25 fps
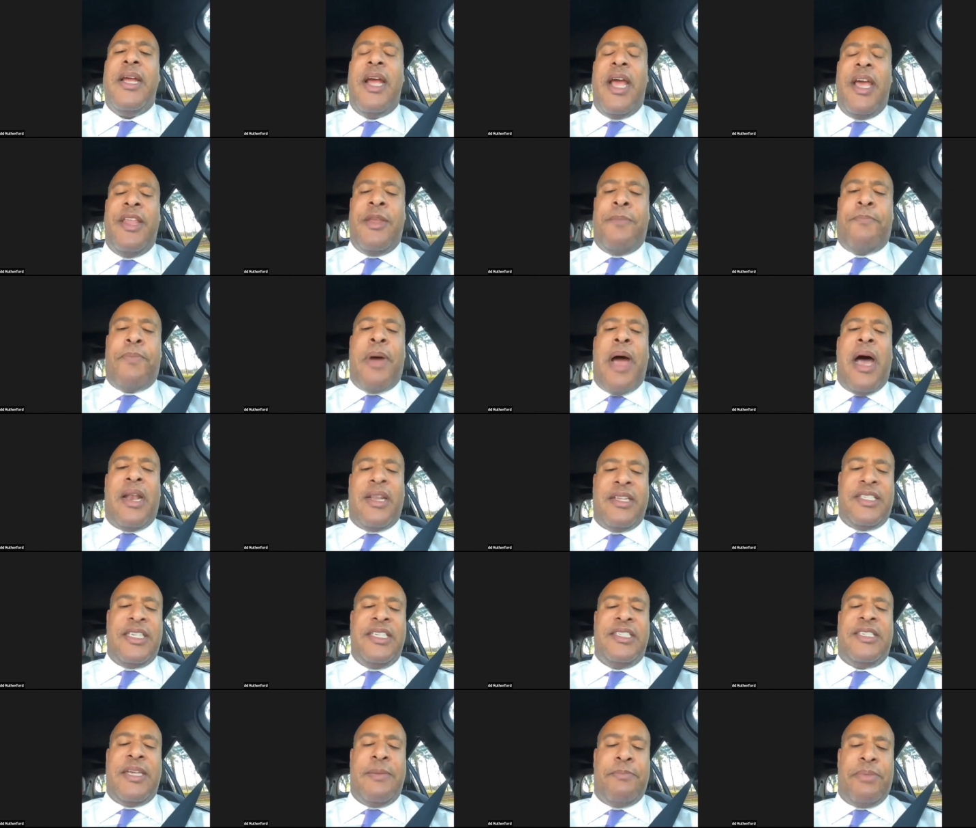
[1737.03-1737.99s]
and the
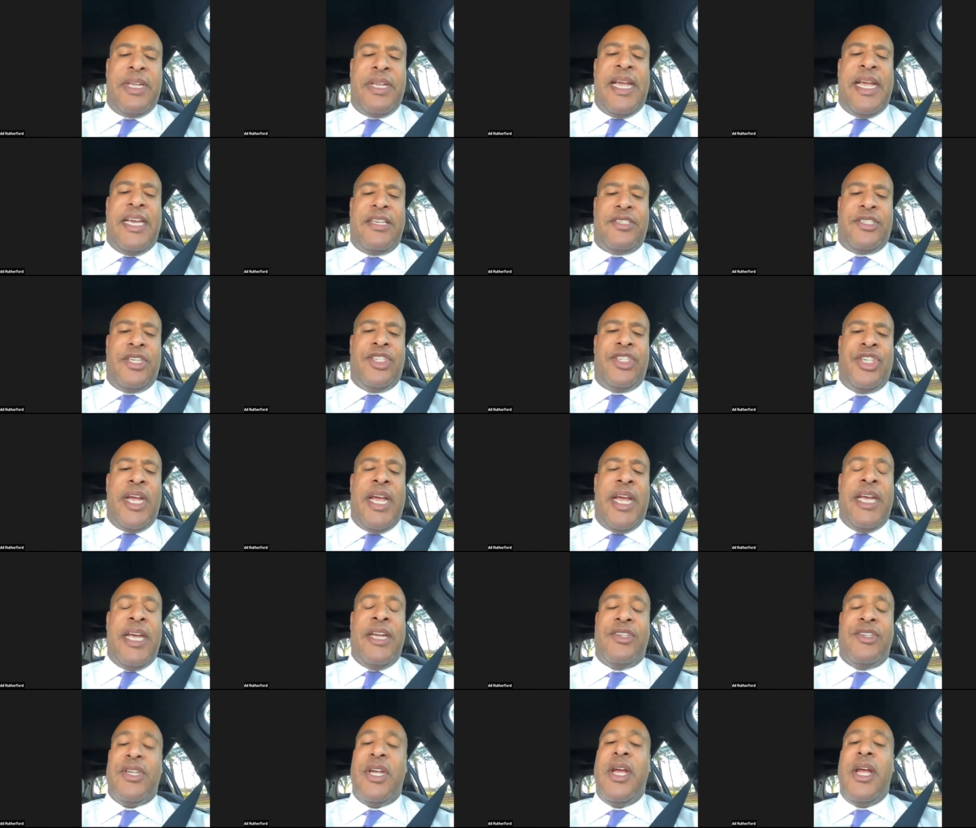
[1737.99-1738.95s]
policy simply has to
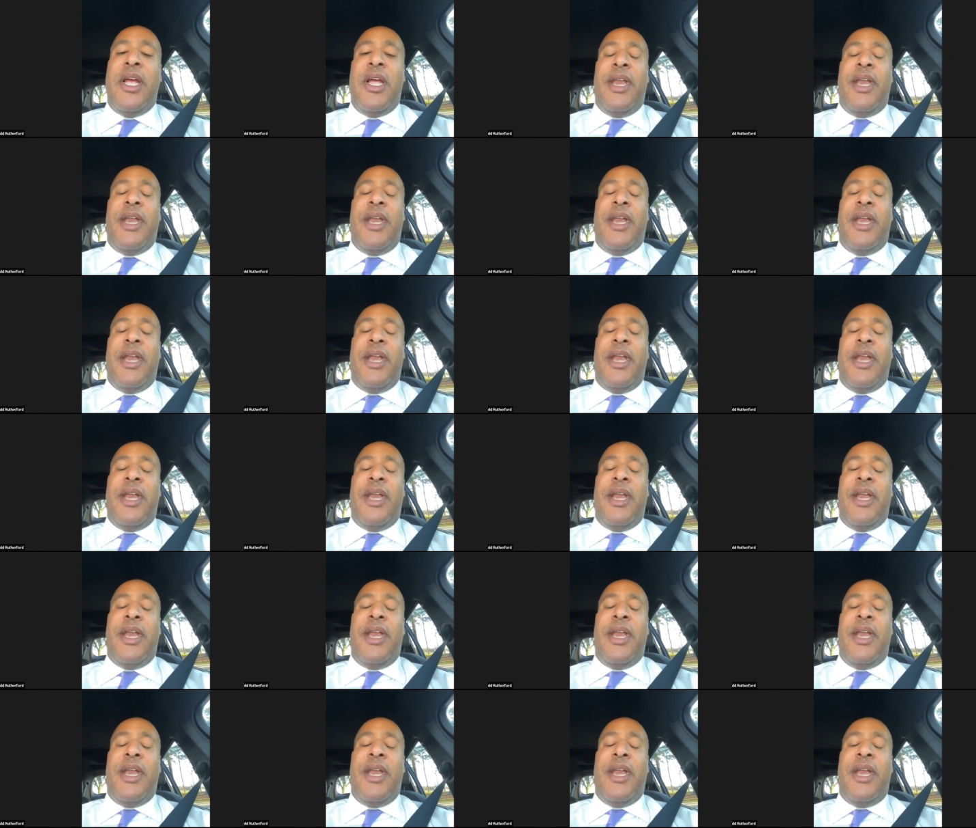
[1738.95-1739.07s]
change.